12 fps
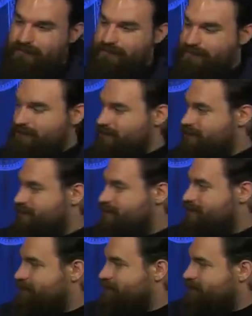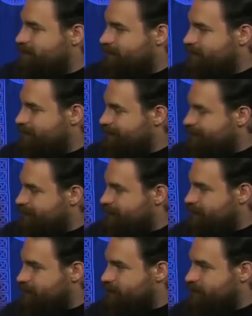
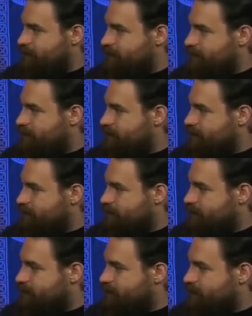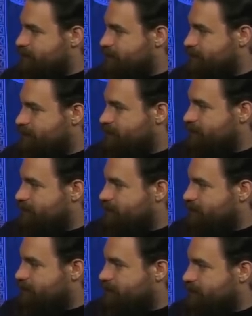
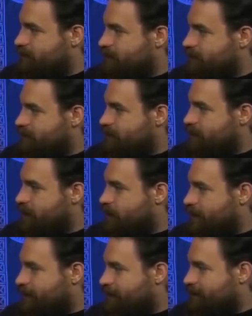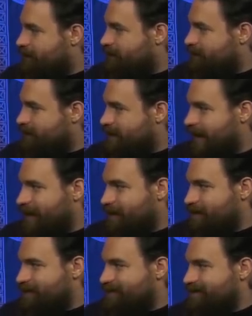
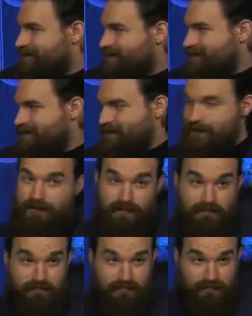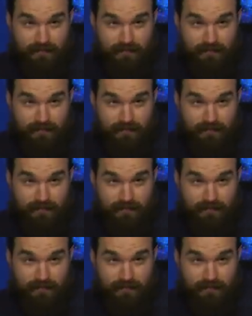No words are spoken by the person on screen.